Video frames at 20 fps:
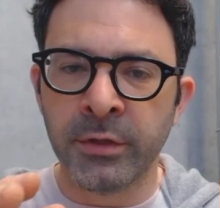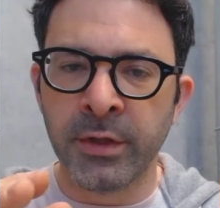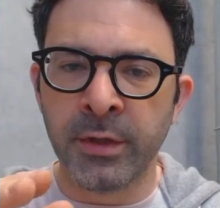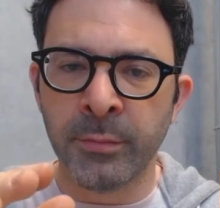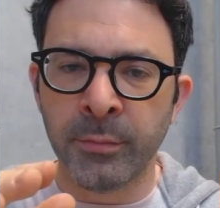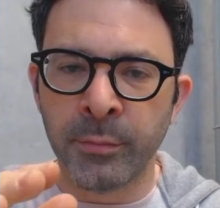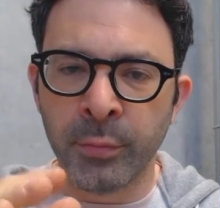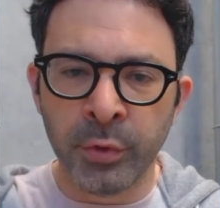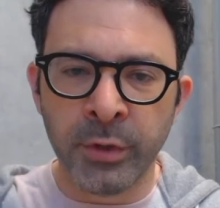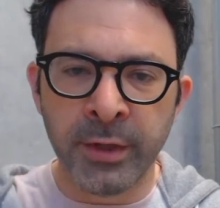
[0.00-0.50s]
you
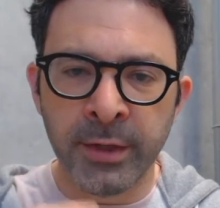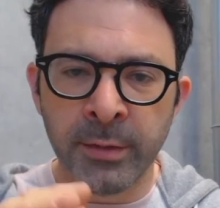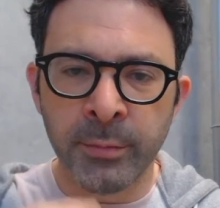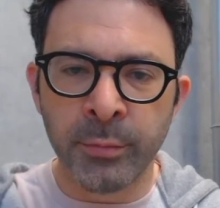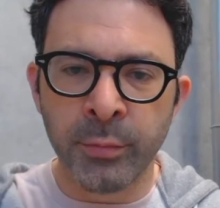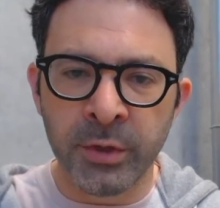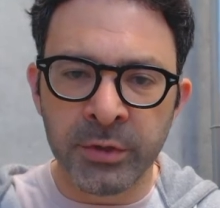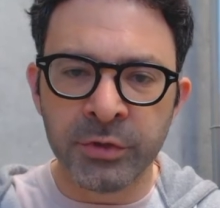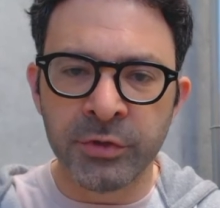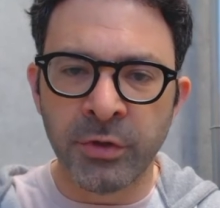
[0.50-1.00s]
don't put any
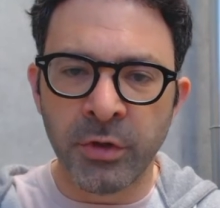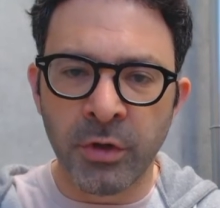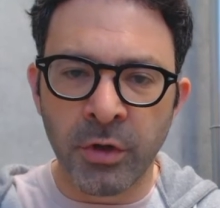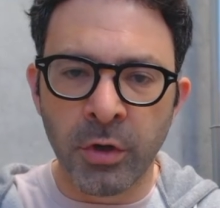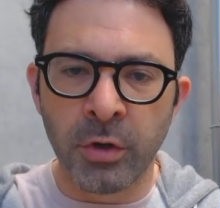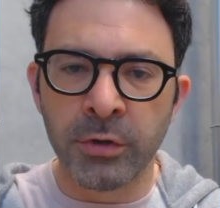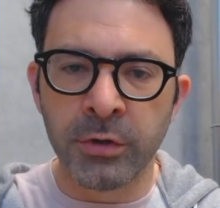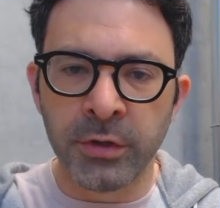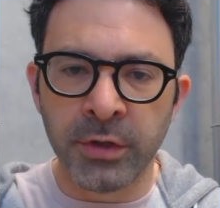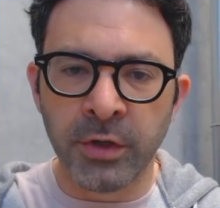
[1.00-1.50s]
pressure
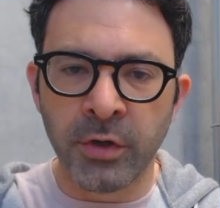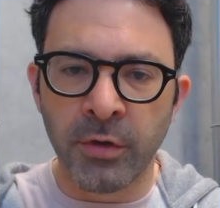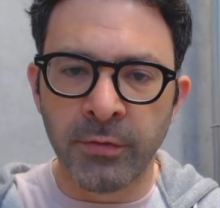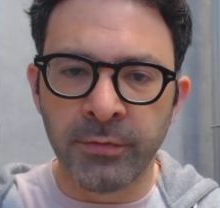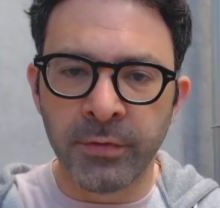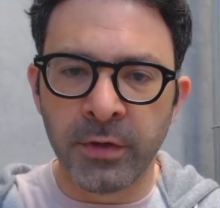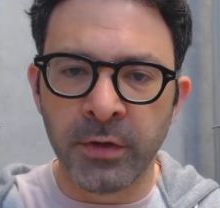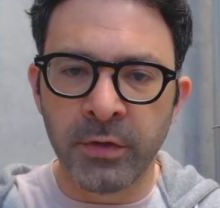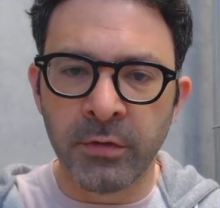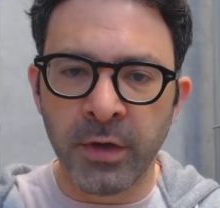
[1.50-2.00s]
on the
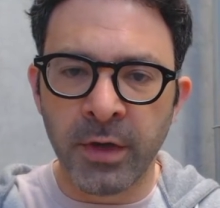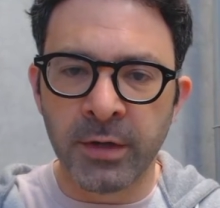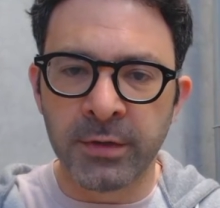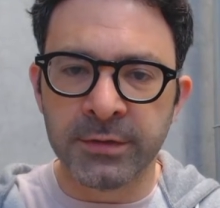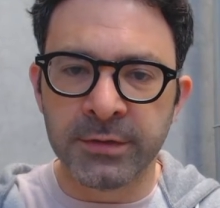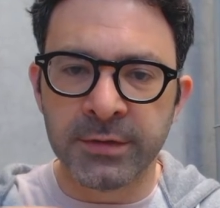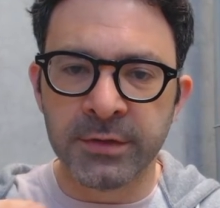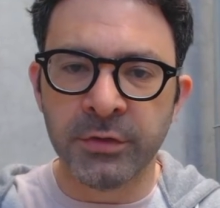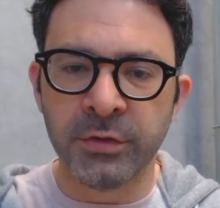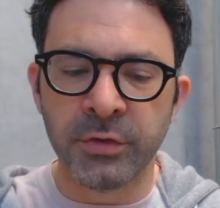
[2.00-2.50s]
coffee
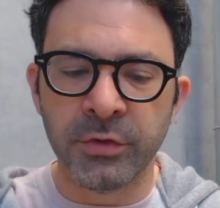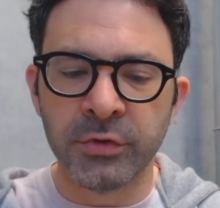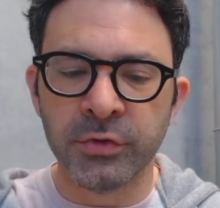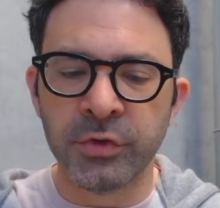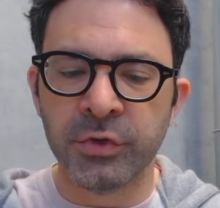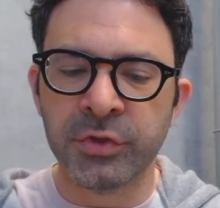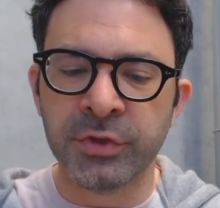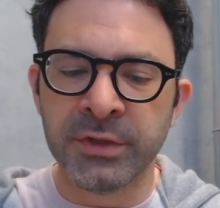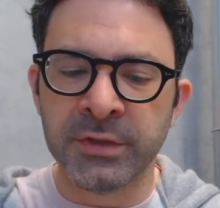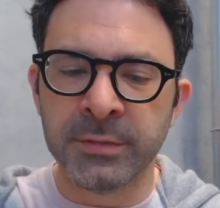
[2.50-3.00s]
grounds.
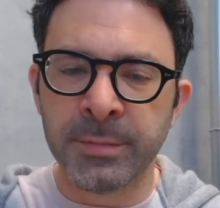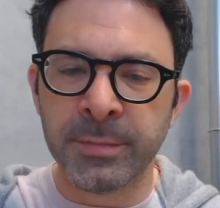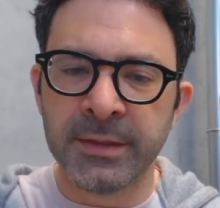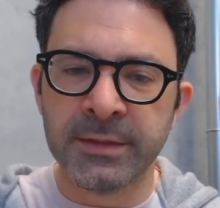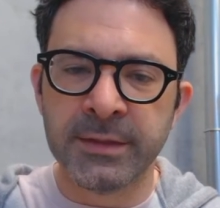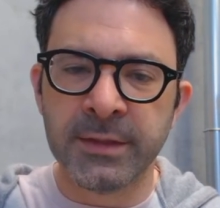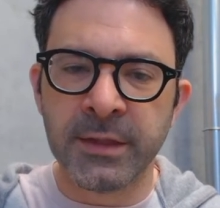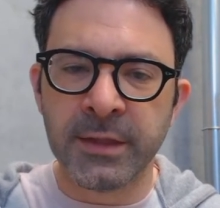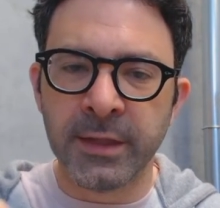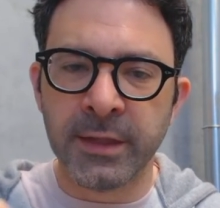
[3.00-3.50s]
You just
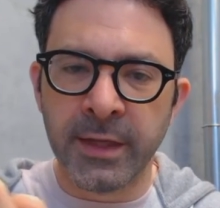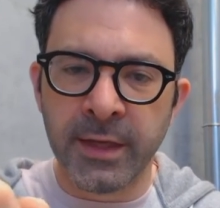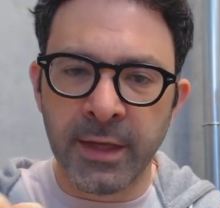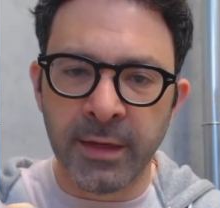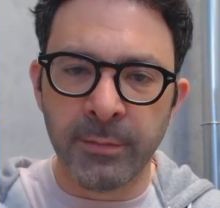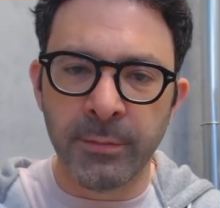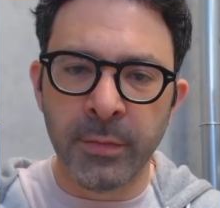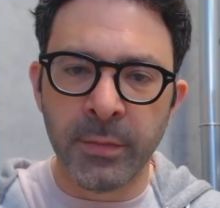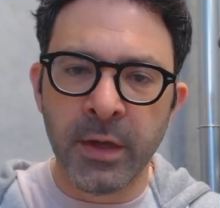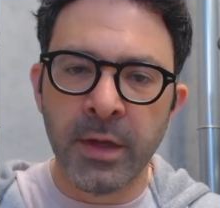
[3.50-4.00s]
basically
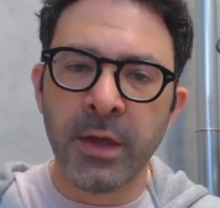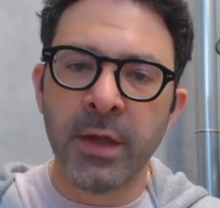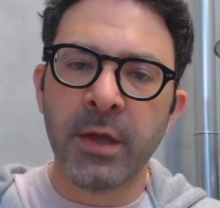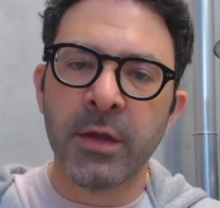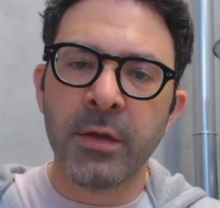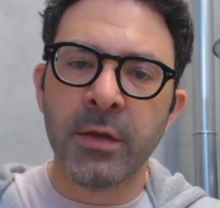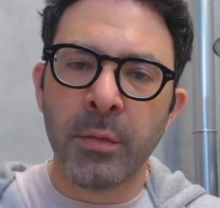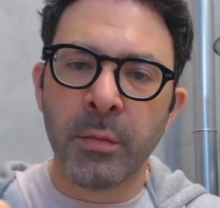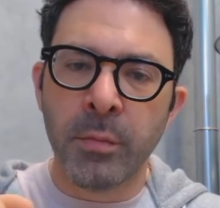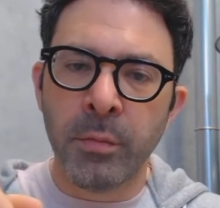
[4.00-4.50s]
keep
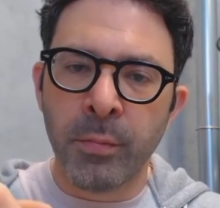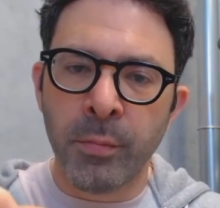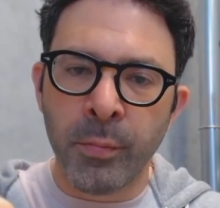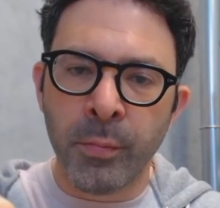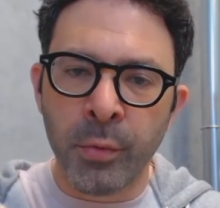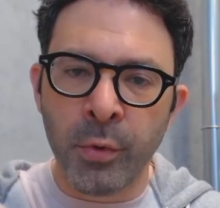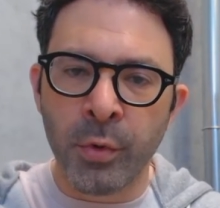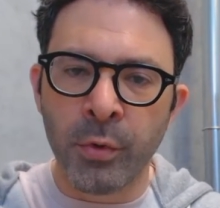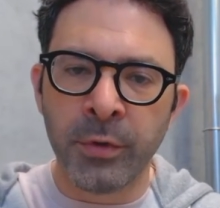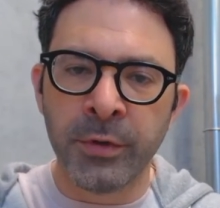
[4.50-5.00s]

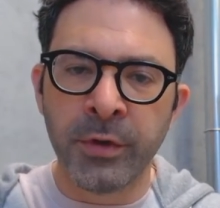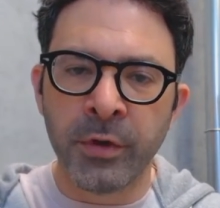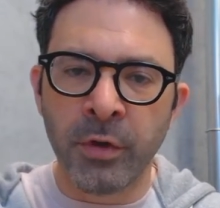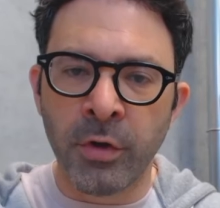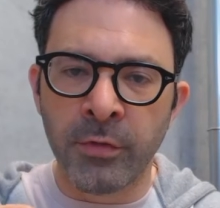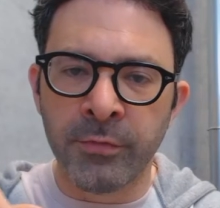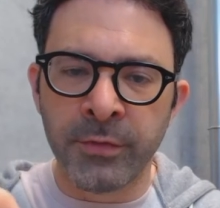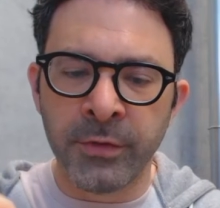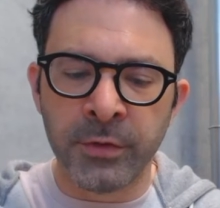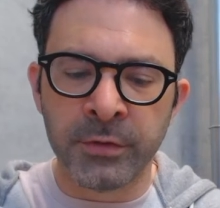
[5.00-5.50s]
pouring the
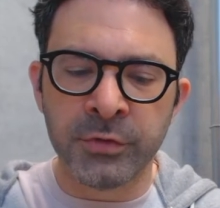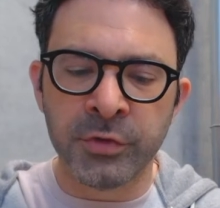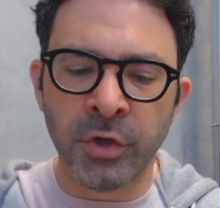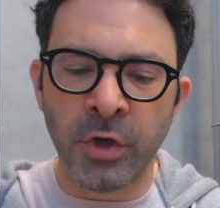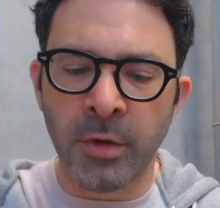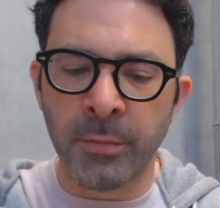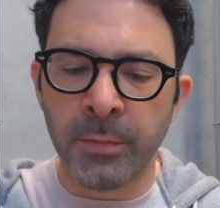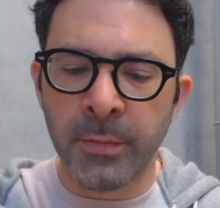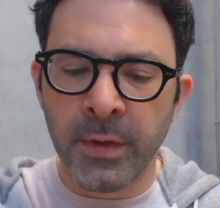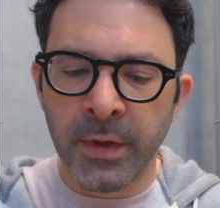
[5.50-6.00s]
coffee on
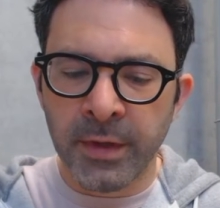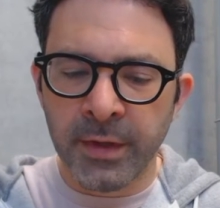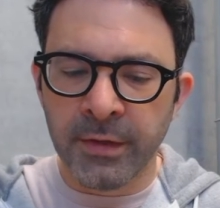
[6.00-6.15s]
top.